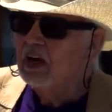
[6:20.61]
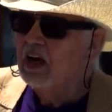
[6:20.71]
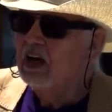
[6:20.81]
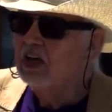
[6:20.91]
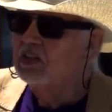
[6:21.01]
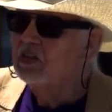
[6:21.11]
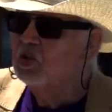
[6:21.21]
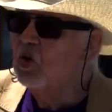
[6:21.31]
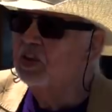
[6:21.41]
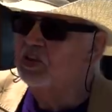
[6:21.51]
a
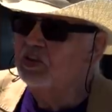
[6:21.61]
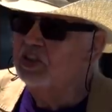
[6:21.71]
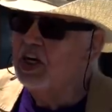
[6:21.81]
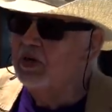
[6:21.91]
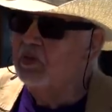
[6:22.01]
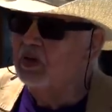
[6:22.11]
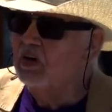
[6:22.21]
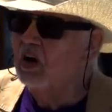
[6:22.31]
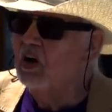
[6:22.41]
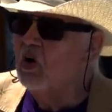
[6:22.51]
torture chamber
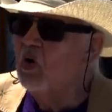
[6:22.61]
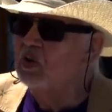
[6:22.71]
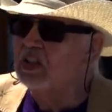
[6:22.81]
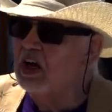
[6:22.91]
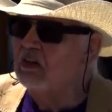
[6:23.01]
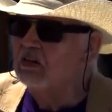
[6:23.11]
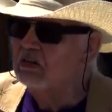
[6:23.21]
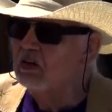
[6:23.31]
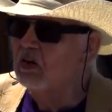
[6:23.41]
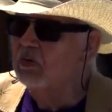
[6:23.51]
a hotel
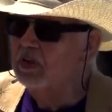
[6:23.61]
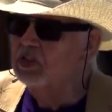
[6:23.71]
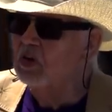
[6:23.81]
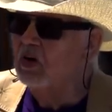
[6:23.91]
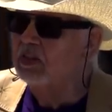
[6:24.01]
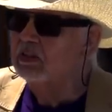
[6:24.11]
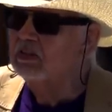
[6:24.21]
or a resort.